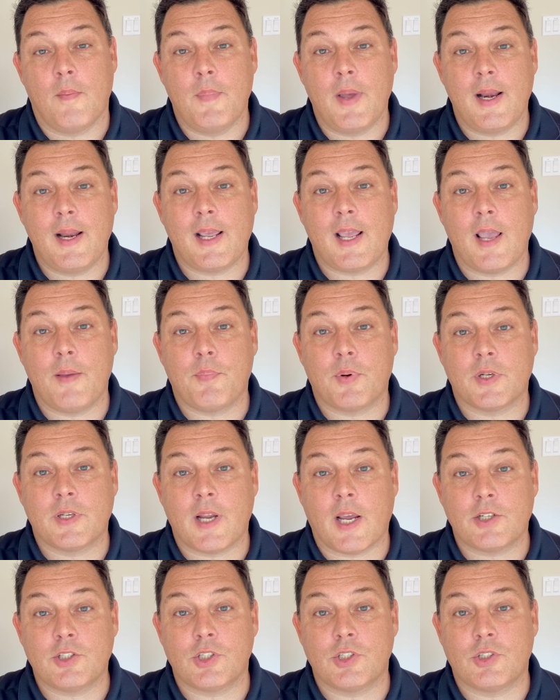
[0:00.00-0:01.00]
A Medicaid
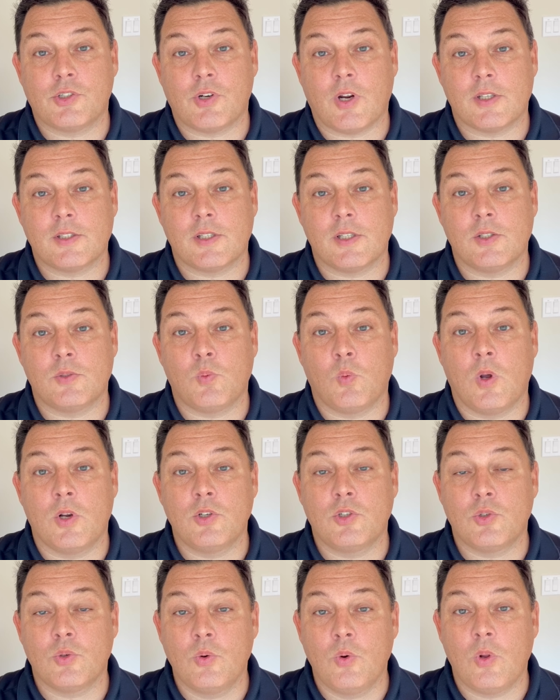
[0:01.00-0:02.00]
Protection Trust is
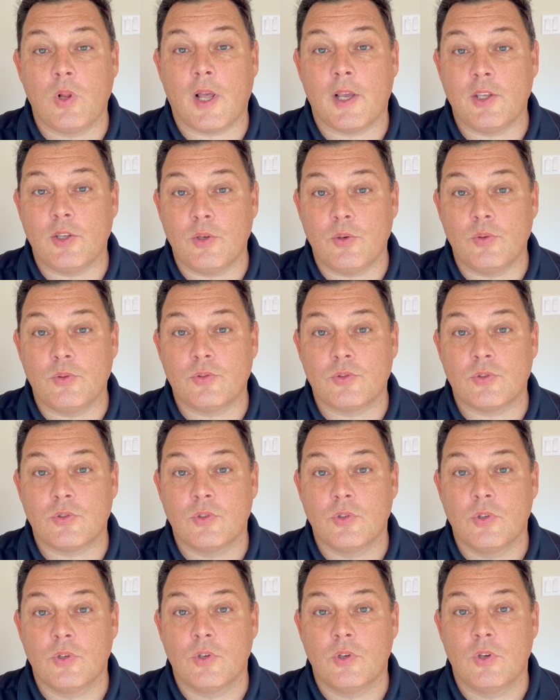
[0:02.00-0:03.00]
one tool I use
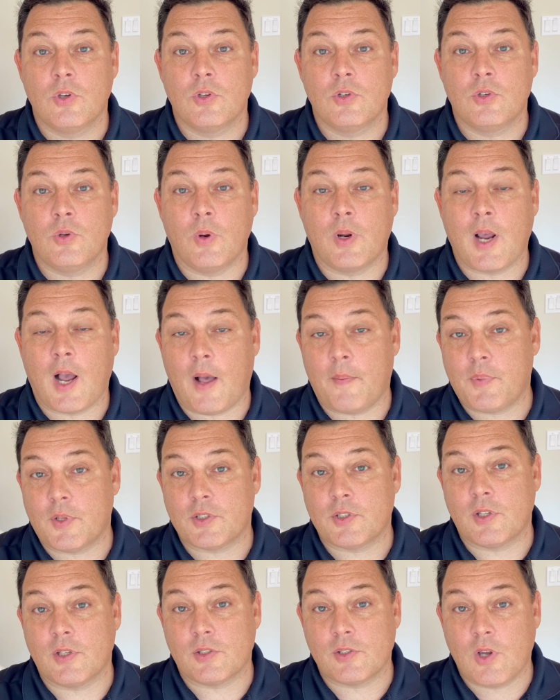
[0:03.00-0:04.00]
to
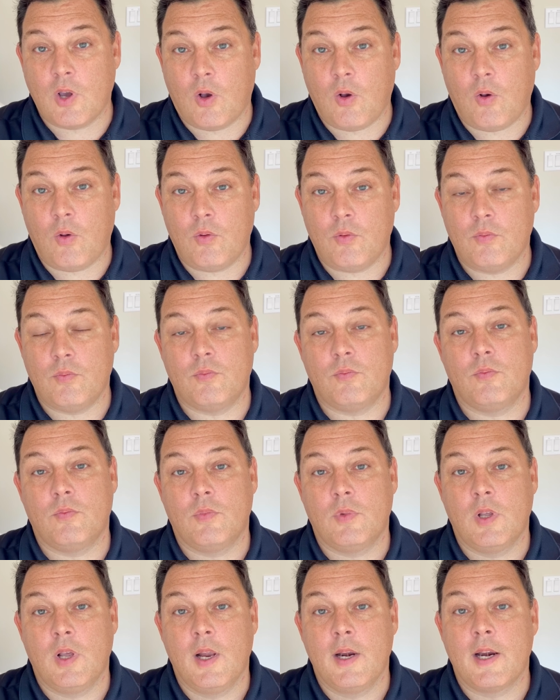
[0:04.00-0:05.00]
accomplish this goal.
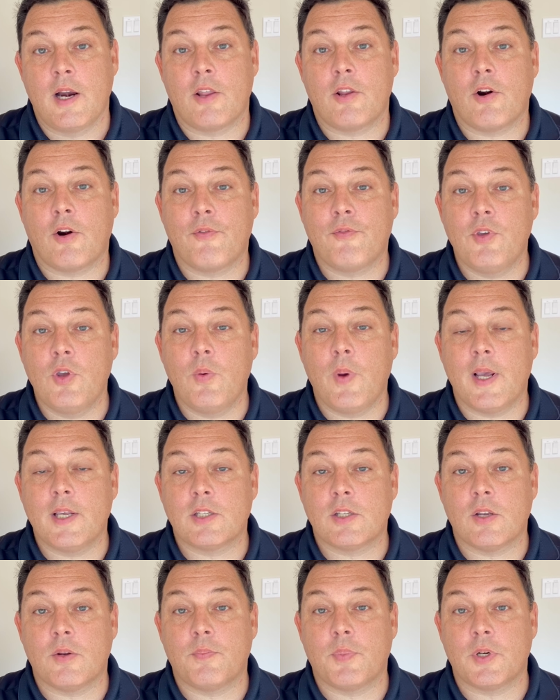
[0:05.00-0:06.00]
Now, there are a few ways
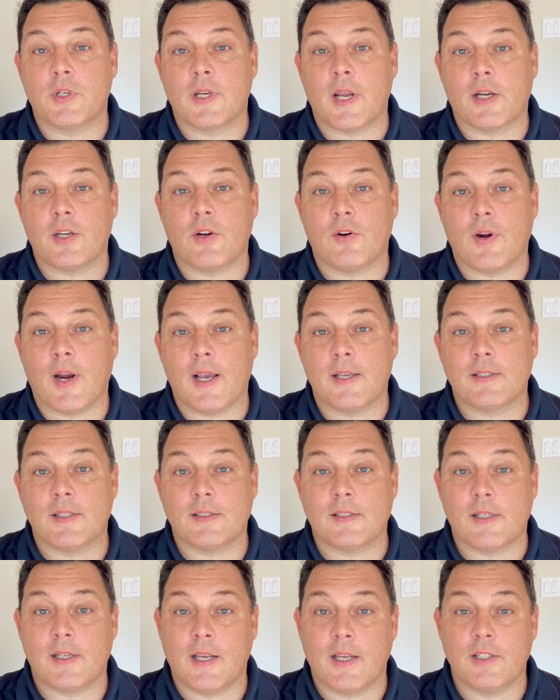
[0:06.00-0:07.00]
to protect your
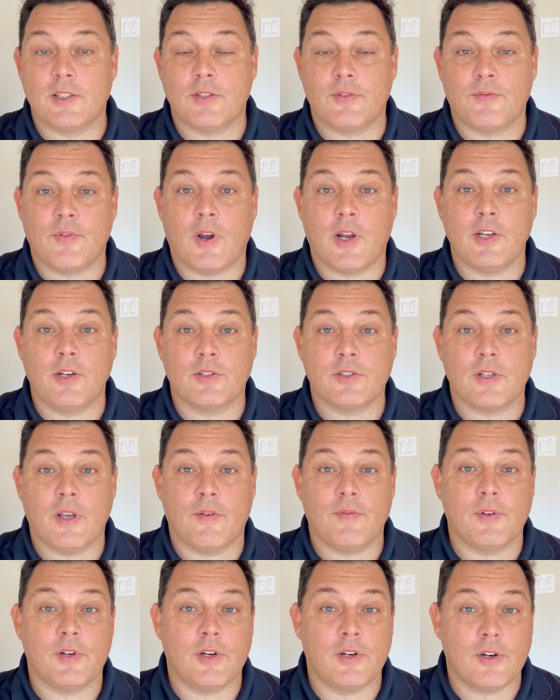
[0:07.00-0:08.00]
assets in case you find
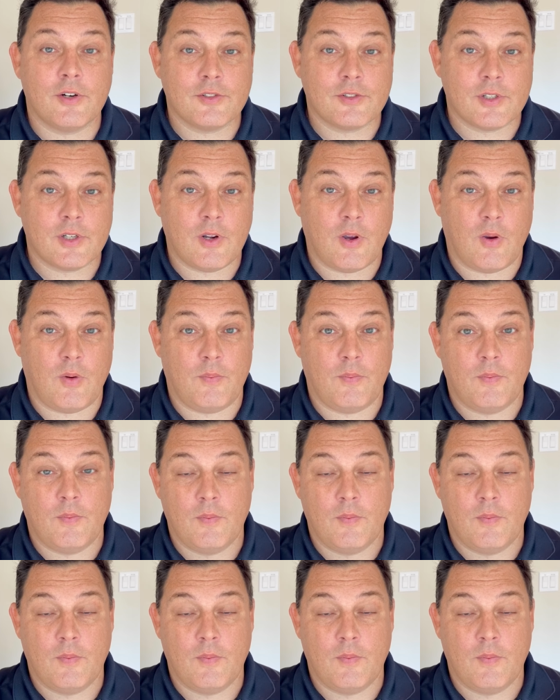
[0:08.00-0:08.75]
yourself in a nursing home.